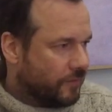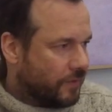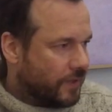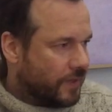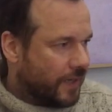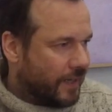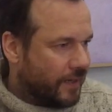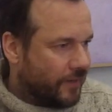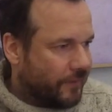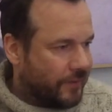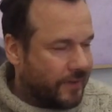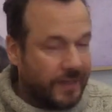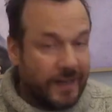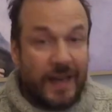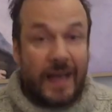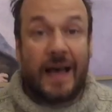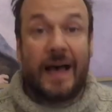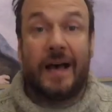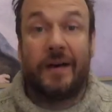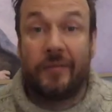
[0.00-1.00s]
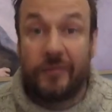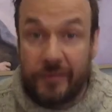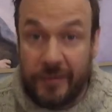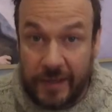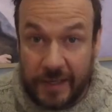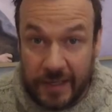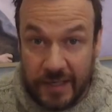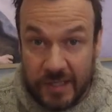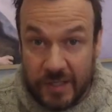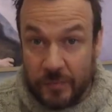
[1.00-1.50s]
can have
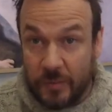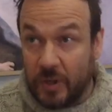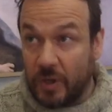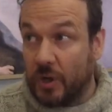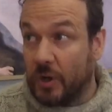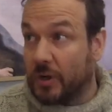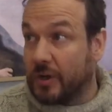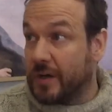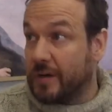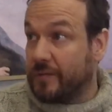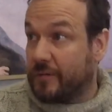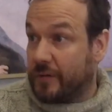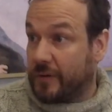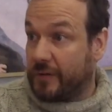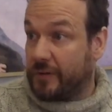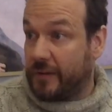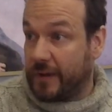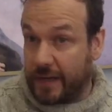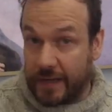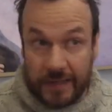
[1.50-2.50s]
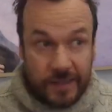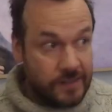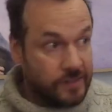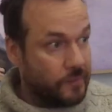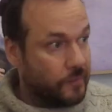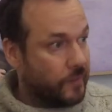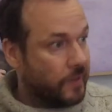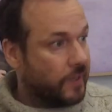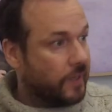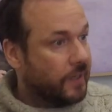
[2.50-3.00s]
things and we're looking for things
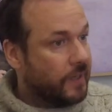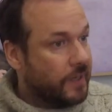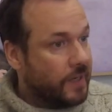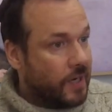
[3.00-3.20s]
and where